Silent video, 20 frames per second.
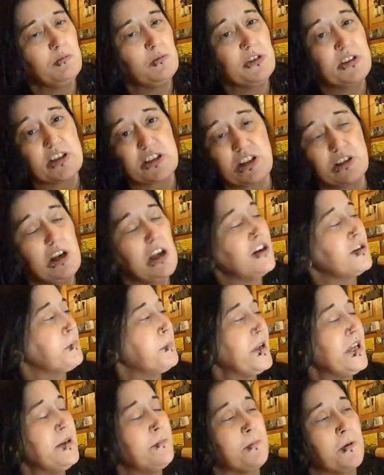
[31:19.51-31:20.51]
when there's a load
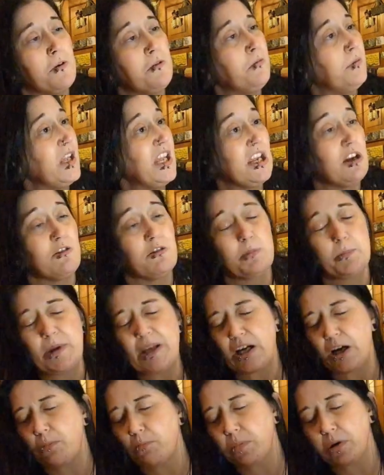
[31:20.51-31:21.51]
of people, it will
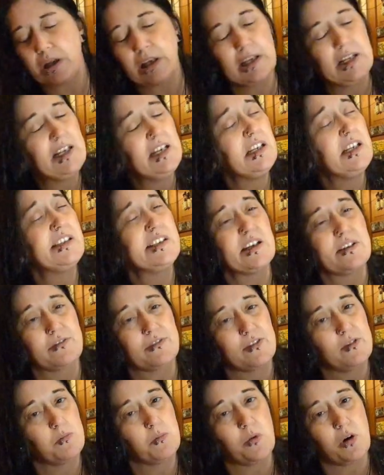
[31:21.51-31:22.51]
be a completely
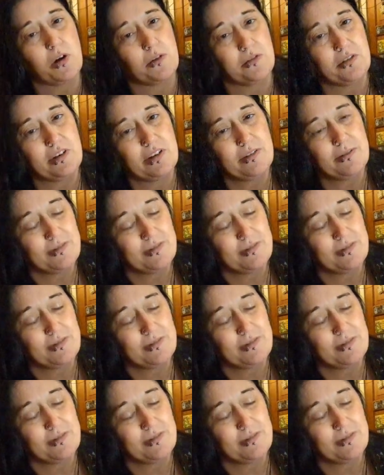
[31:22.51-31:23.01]
different one.